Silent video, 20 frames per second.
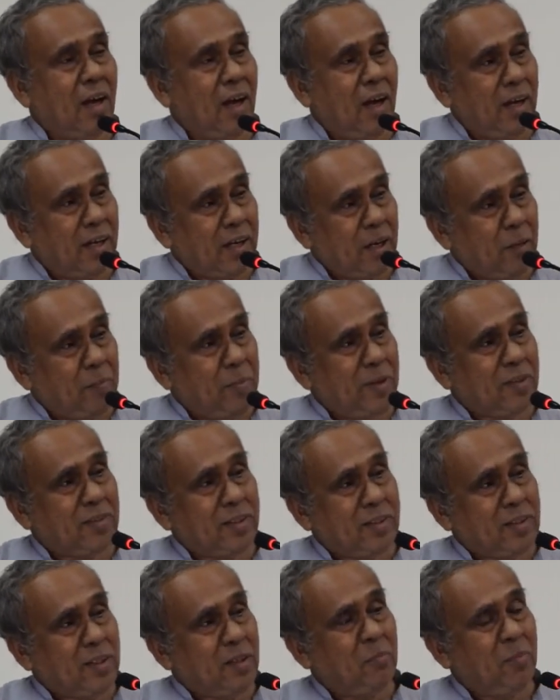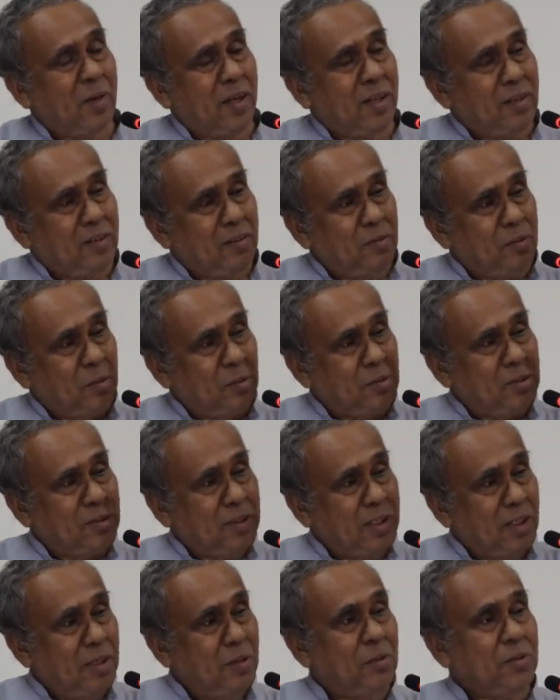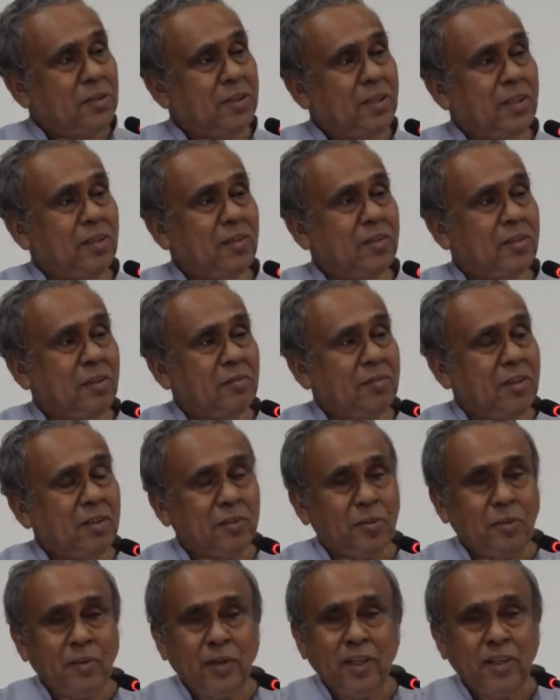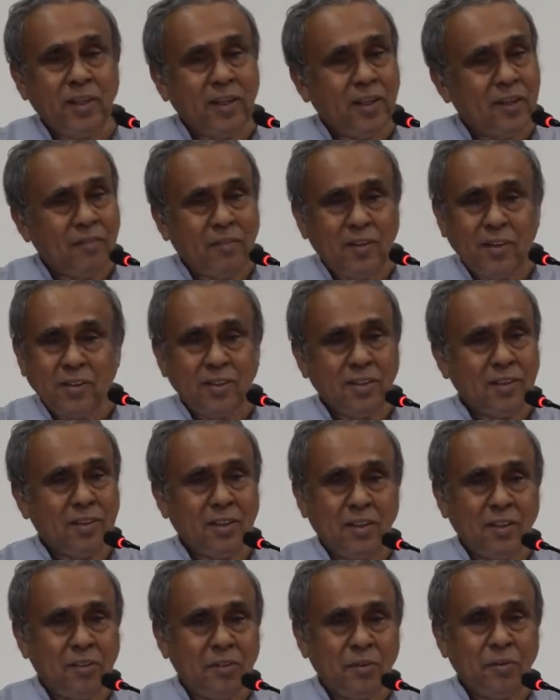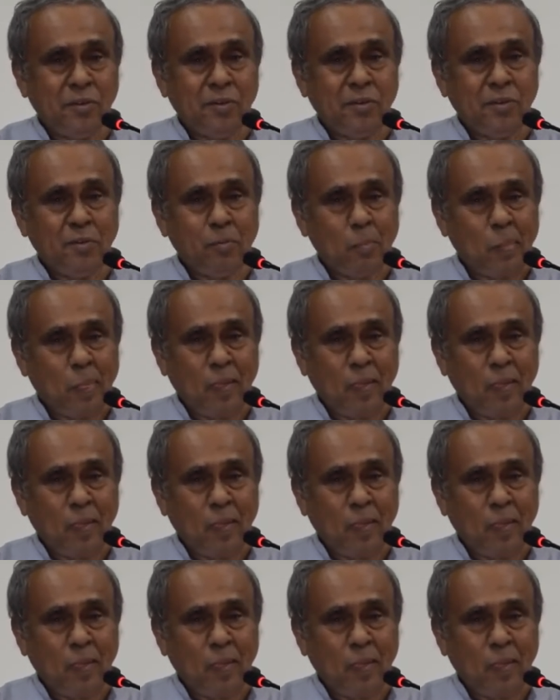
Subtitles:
are represented by those solutions of the Schrödinger equation I told you.